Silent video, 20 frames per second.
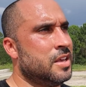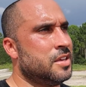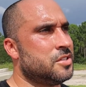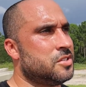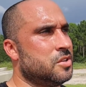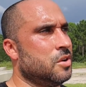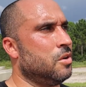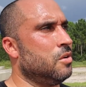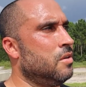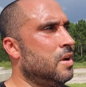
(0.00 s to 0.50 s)

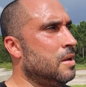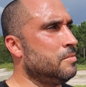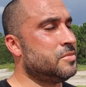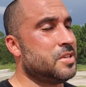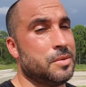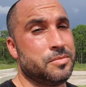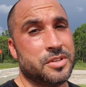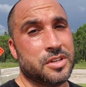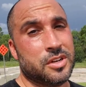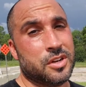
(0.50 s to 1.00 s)
So I'm
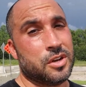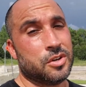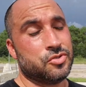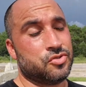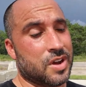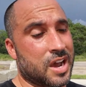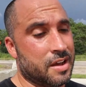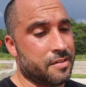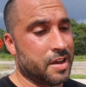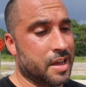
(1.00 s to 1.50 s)
tempted to go
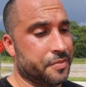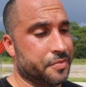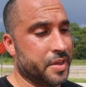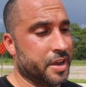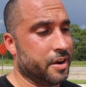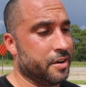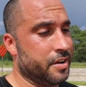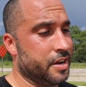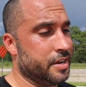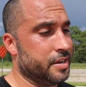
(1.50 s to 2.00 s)
drive out
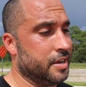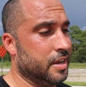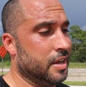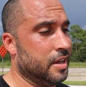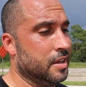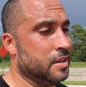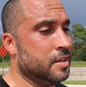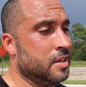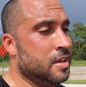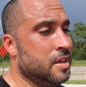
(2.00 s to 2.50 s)
there
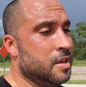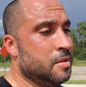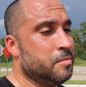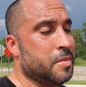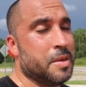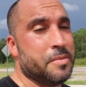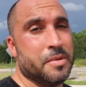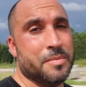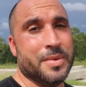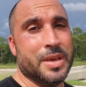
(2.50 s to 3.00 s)
and
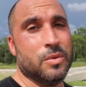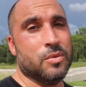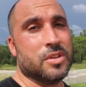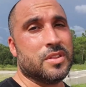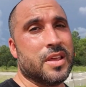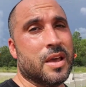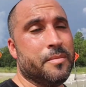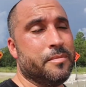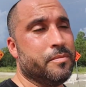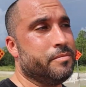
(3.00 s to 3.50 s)
maybe meet
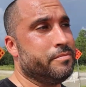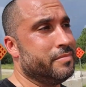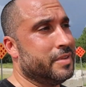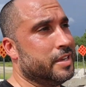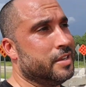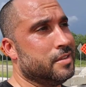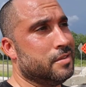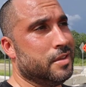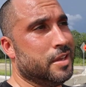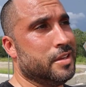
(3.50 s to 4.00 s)
with them
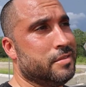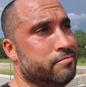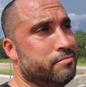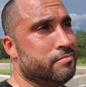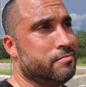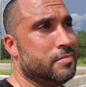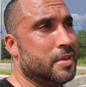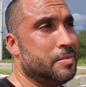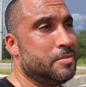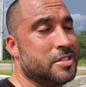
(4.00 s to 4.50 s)

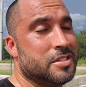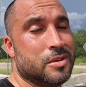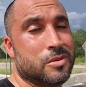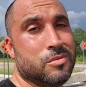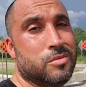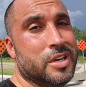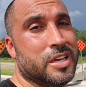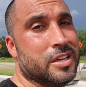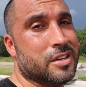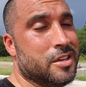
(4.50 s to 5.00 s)
and maybe see
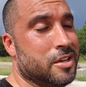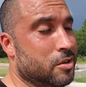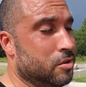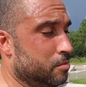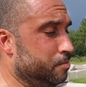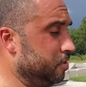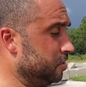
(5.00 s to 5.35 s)
what we can do.